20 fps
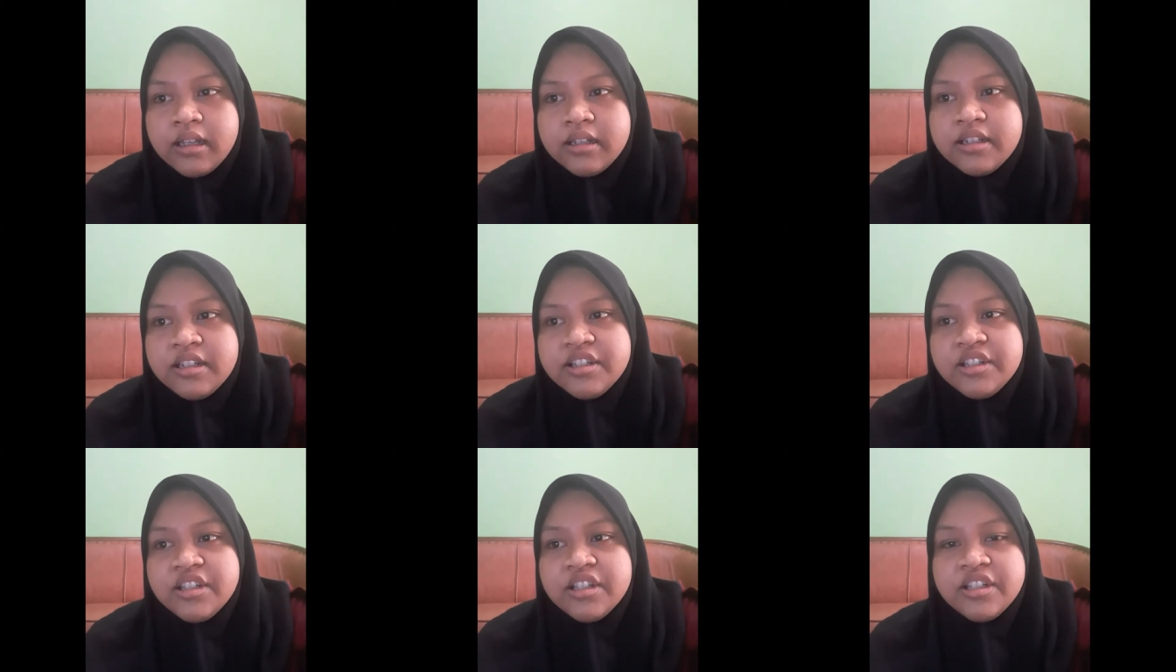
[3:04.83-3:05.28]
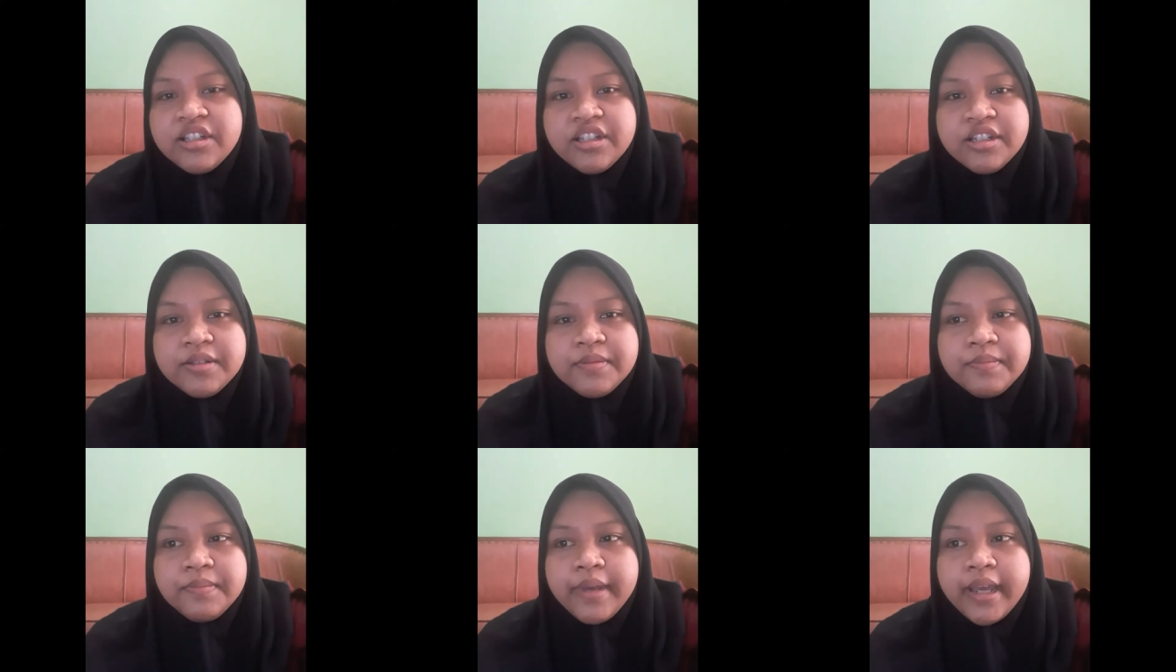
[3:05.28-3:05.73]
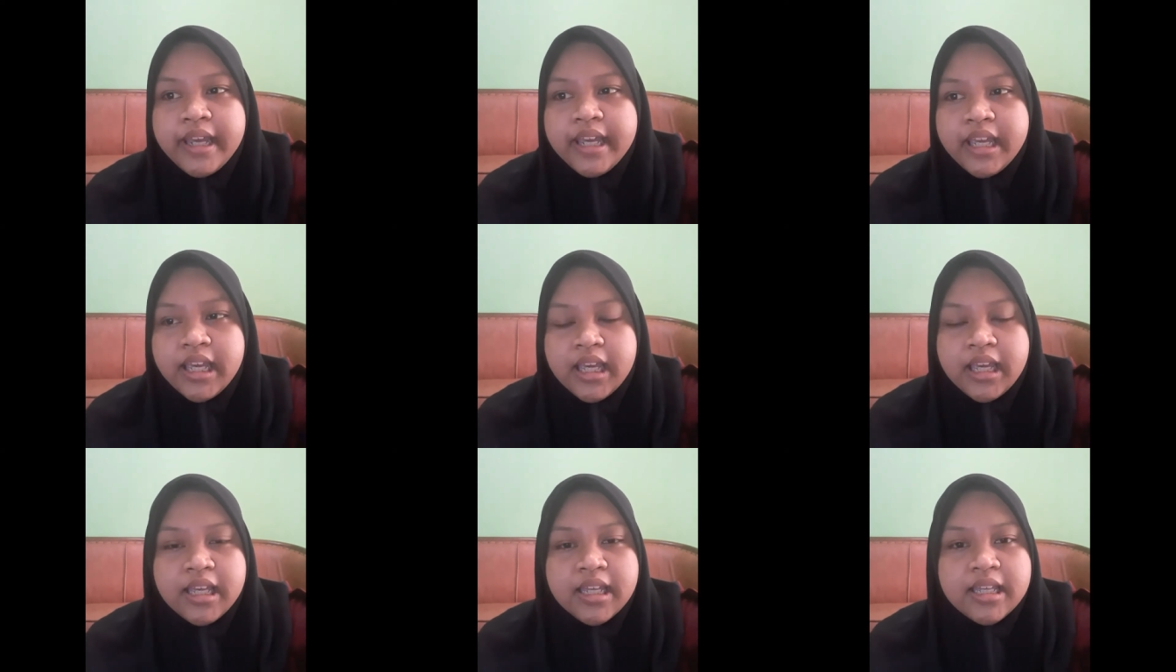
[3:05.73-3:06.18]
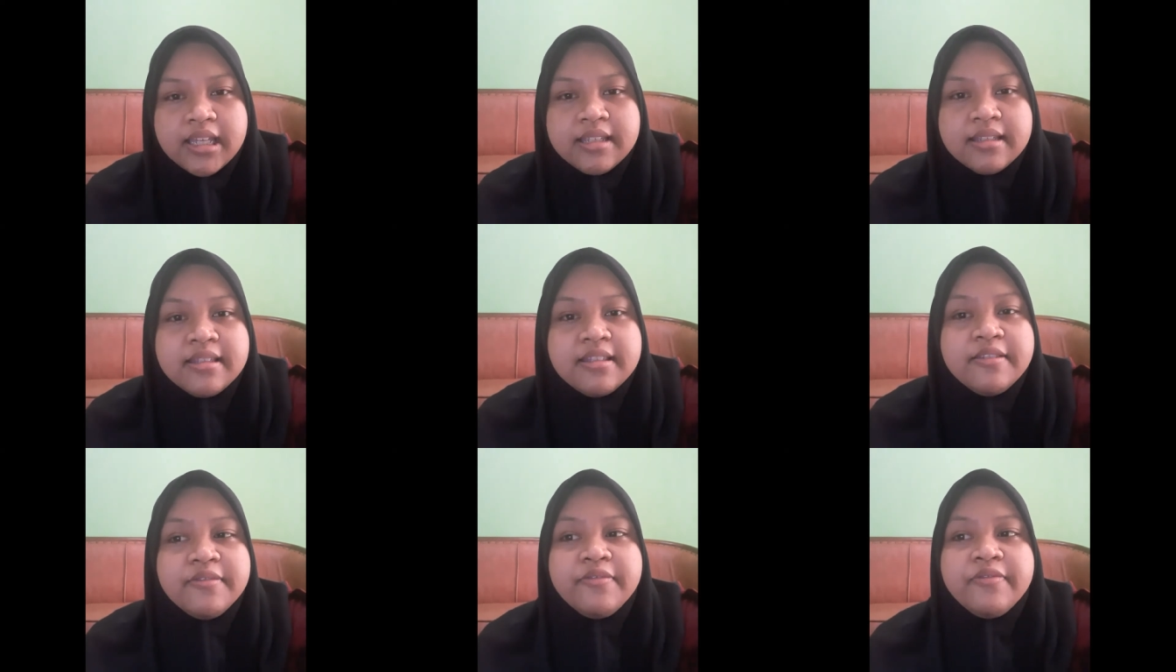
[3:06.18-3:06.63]
decision making
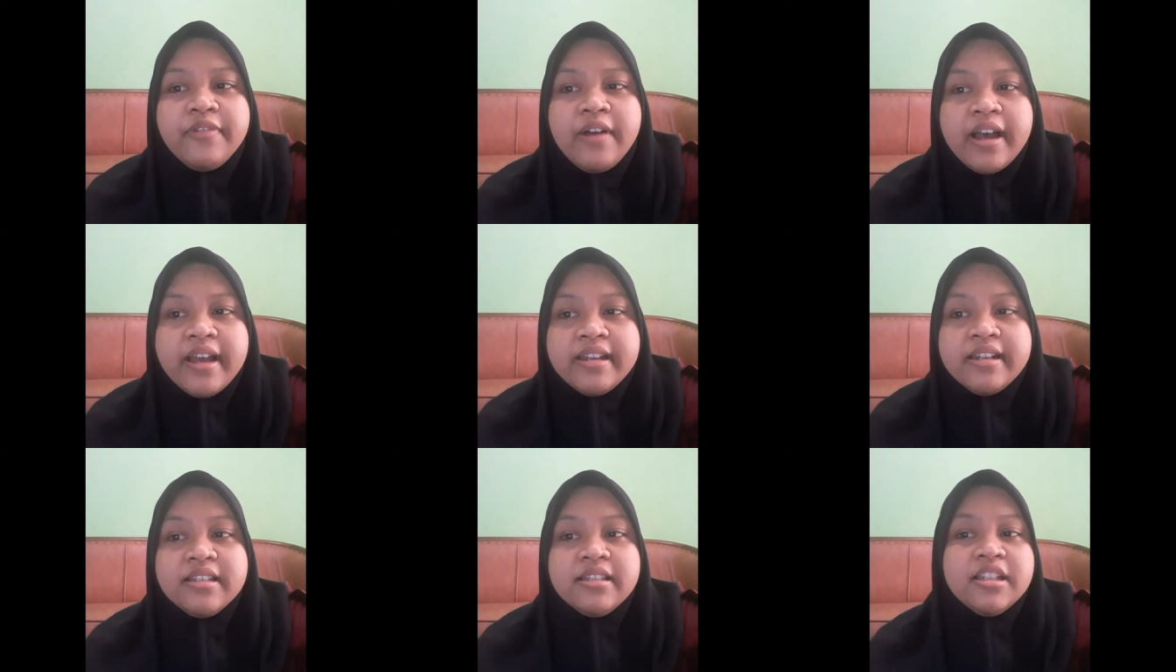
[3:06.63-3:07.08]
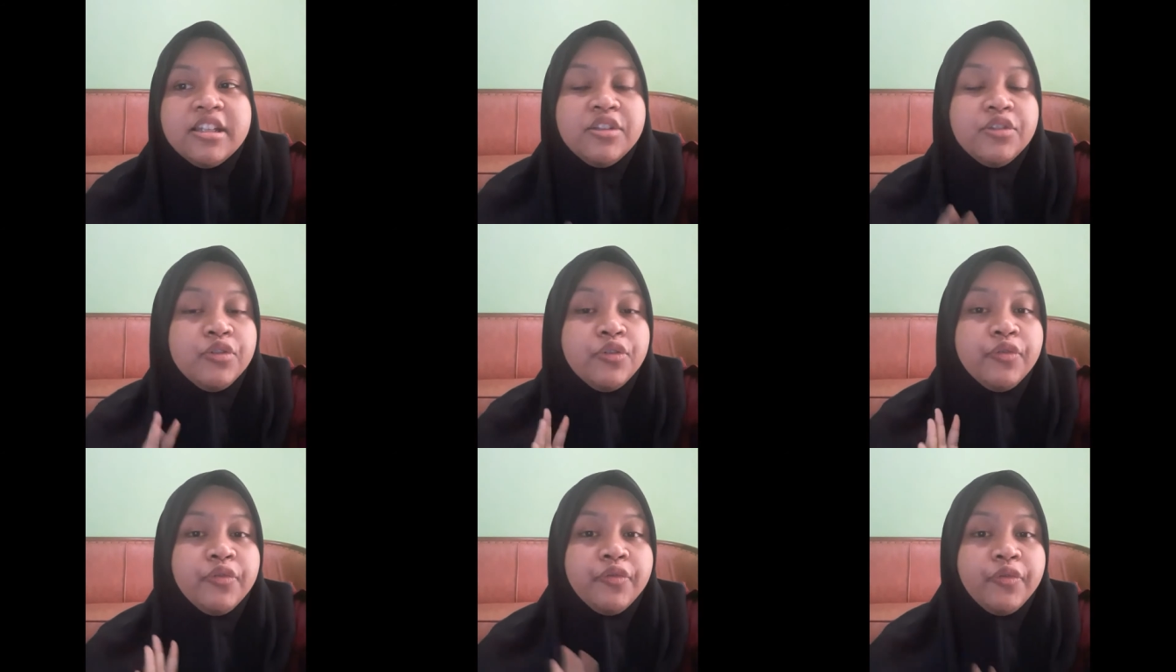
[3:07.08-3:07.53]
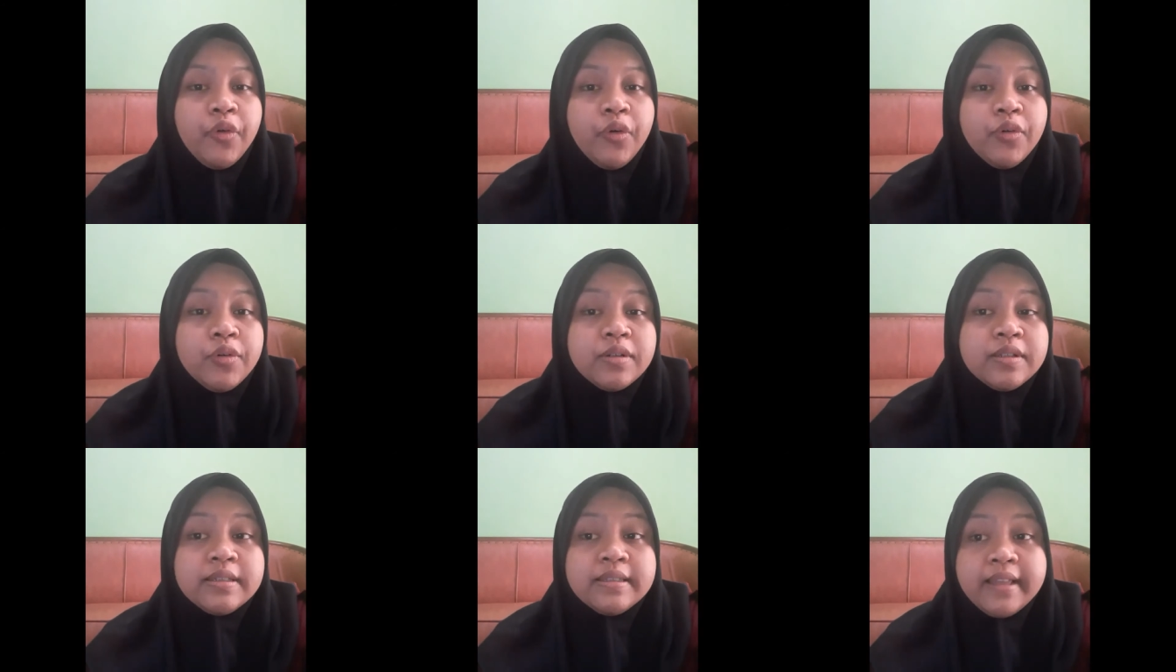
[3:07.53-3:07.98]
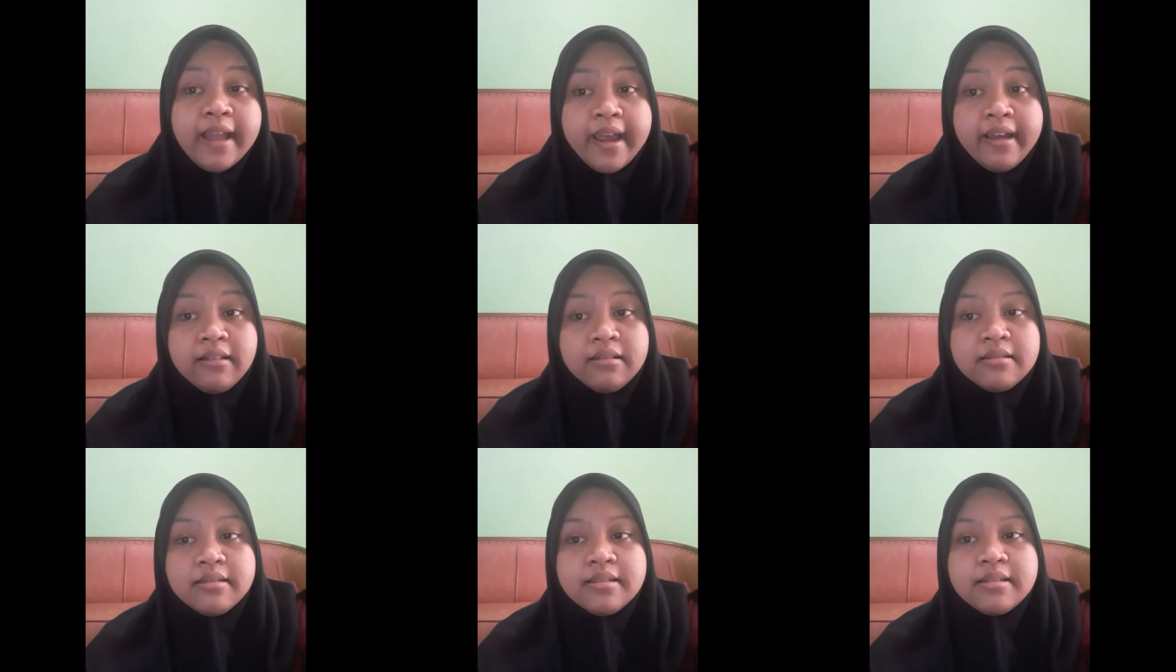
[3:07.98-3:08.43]
is divided into four
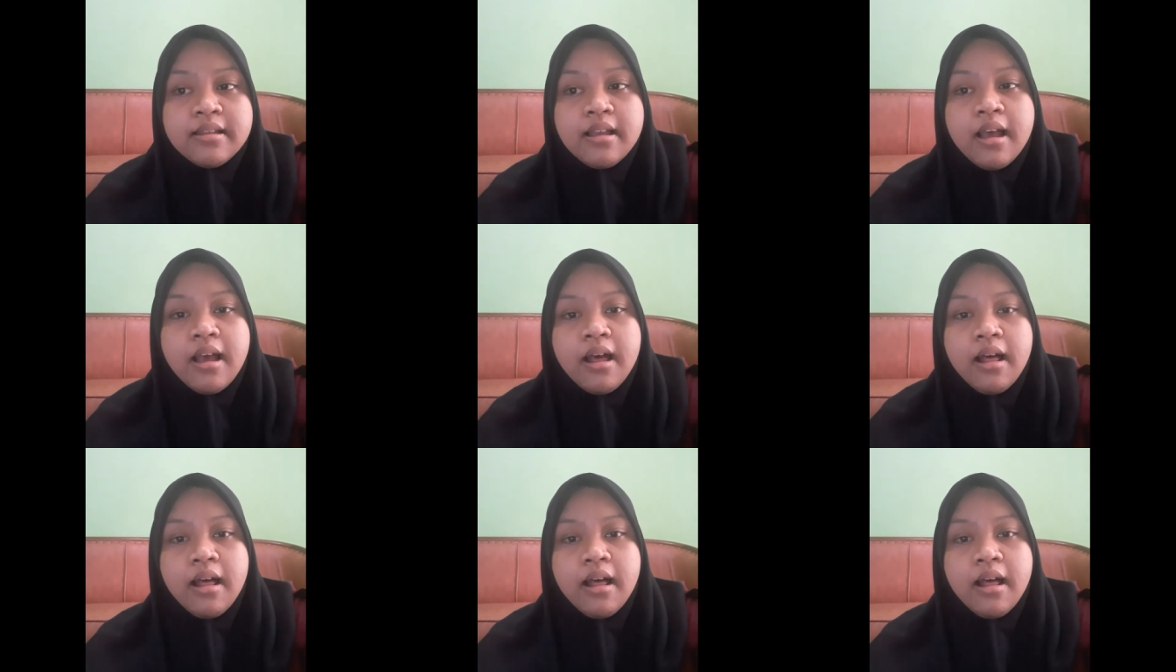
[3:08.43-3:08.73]
styles.